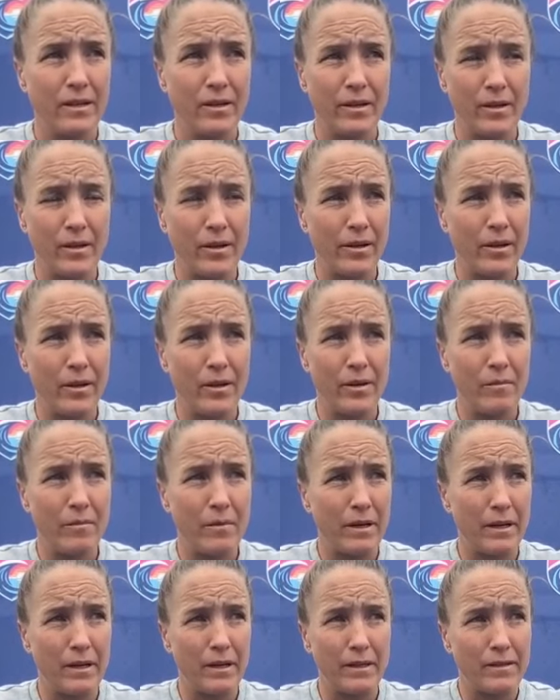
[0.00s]

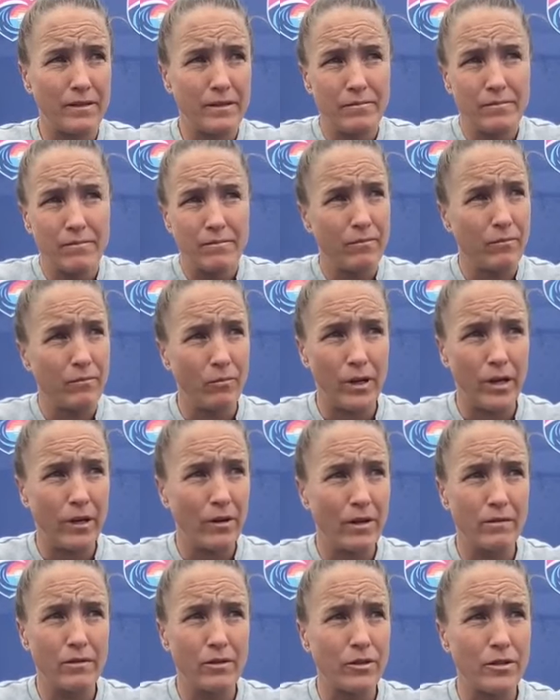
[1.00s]
And we
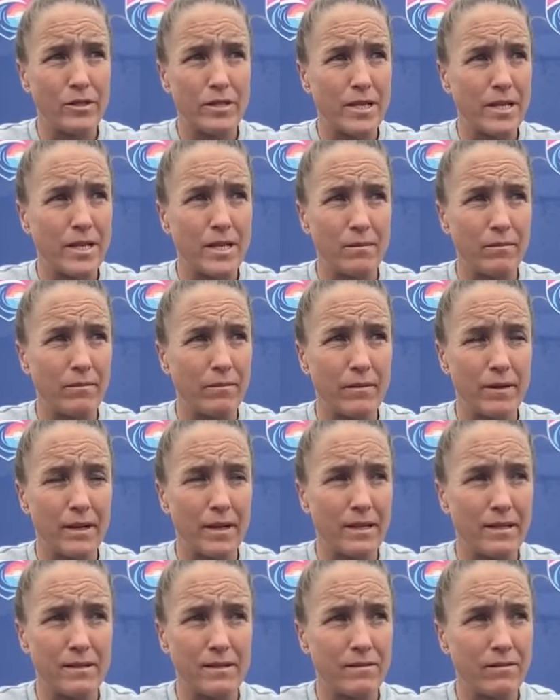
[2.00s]
know they're a good team.
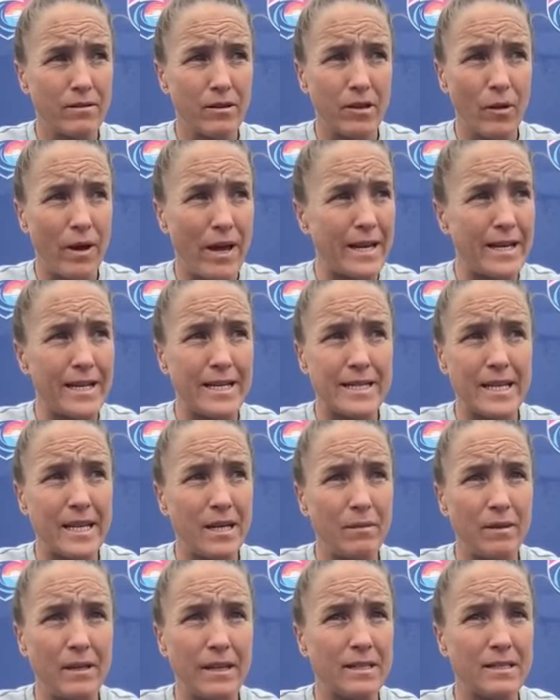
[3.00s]
As you know, any
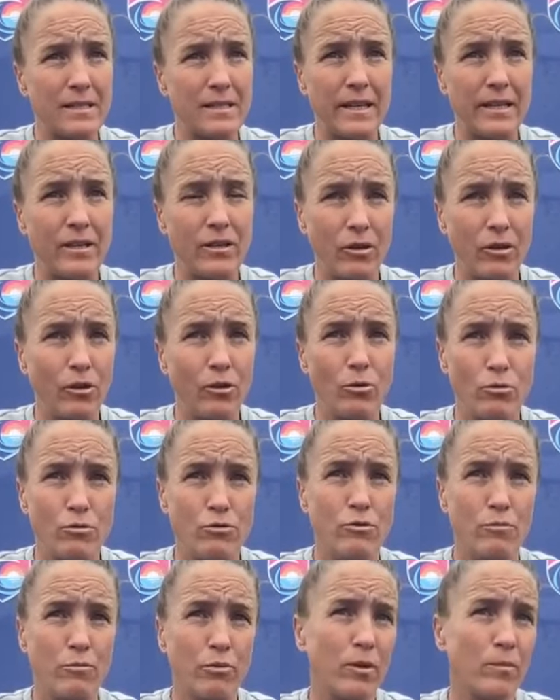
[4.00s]
team in this league can
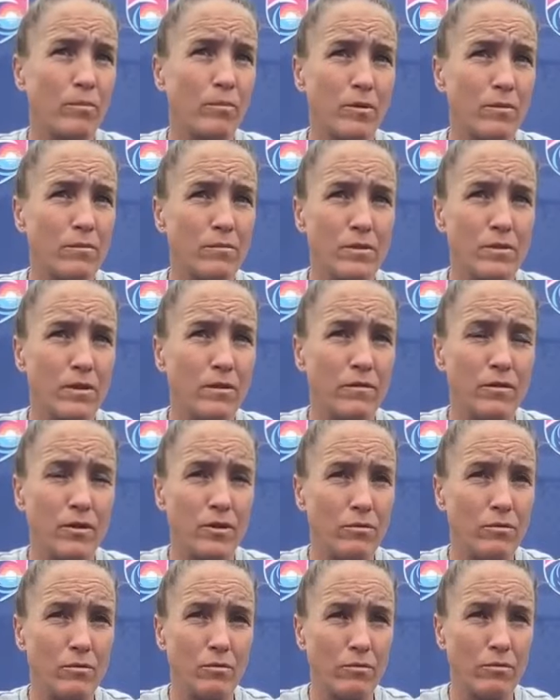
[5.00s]
cause you problems if
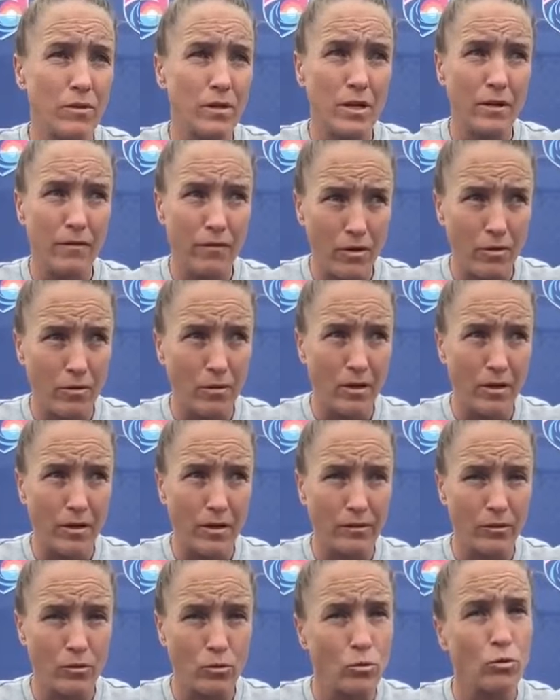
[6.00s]
you
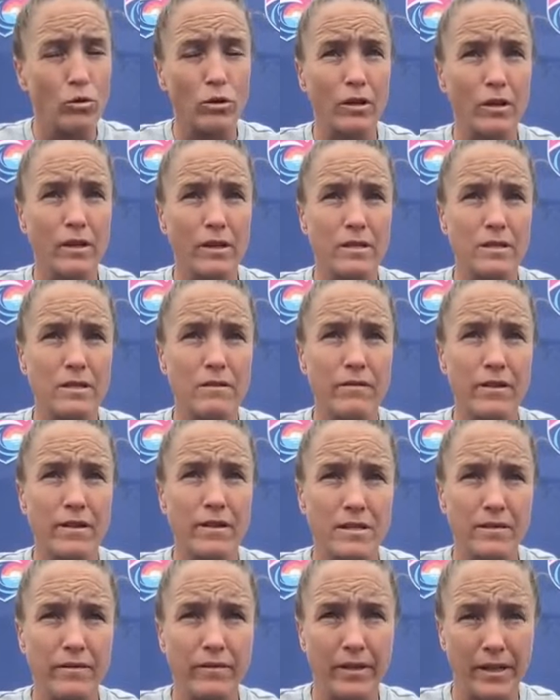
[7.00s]
aren't organized
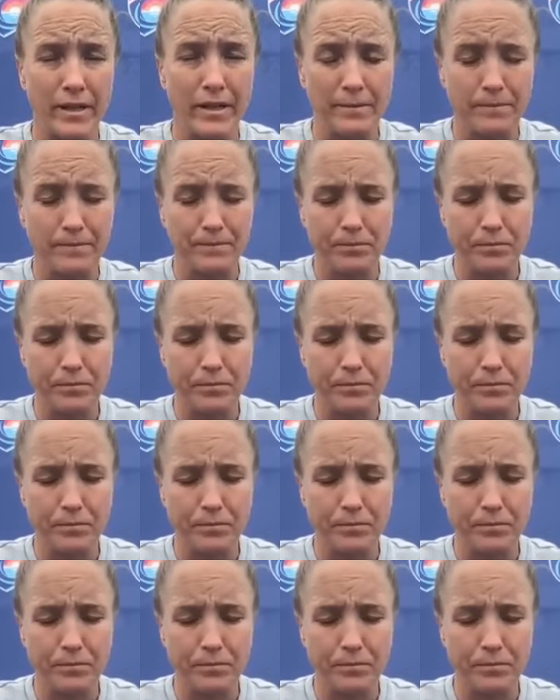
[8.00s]
defensively.